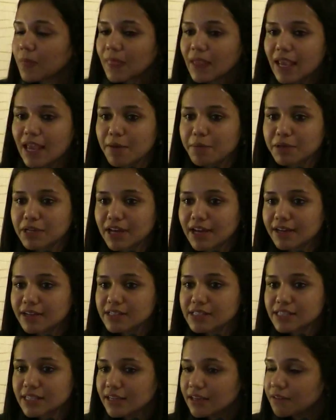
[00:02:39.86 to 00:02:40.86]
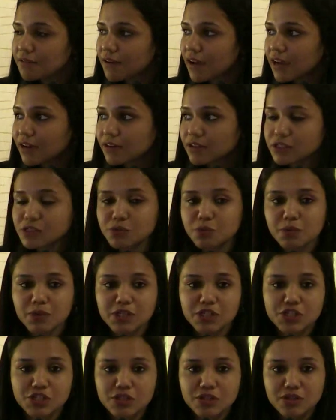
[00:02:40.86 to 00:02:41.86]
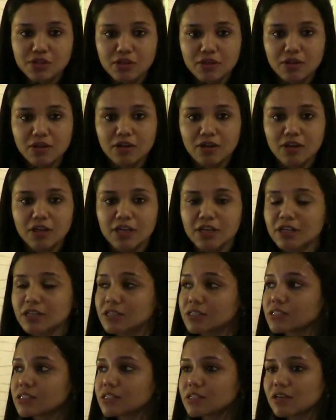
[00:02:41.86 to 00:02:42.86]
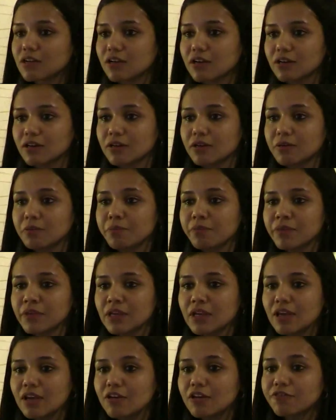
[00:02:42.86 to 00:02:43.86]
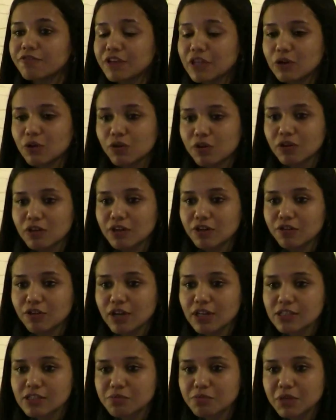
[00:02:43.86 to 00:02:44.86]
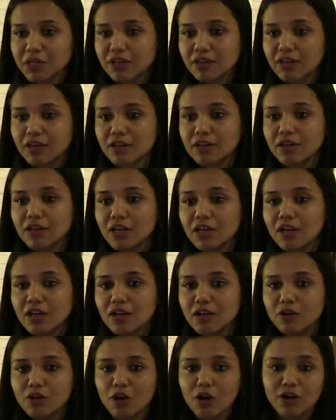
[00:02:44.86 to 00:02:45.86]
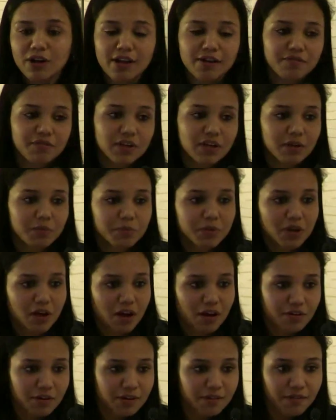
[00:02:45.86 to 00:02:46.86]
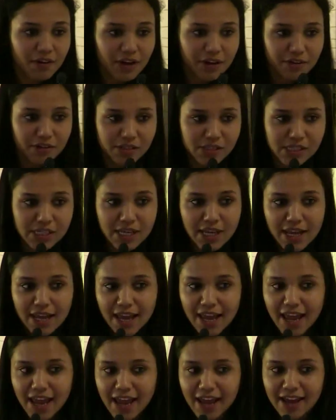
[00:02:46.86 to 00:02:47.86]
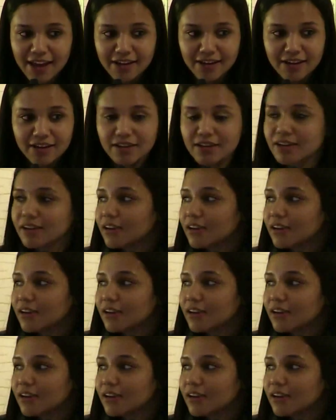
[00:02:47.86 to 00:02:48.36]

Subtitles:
hepatitis E virus, which is a fecal-orally transmitted non-enveloped RNA virus. And